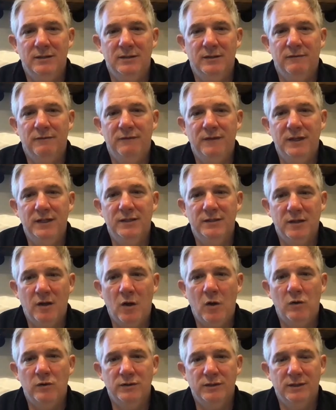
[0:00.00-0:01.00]
has a fixed
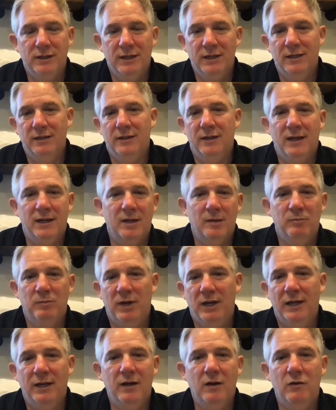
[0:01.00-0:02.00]
cost that they can kind
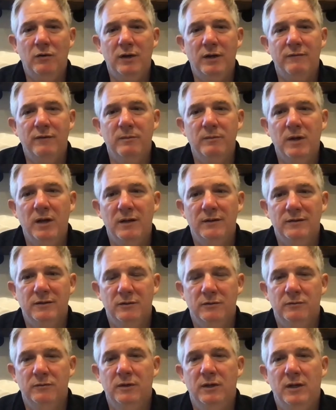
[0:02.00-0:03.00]
of plan on every month.
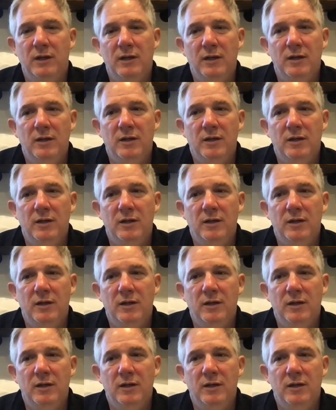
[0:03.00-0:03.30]
So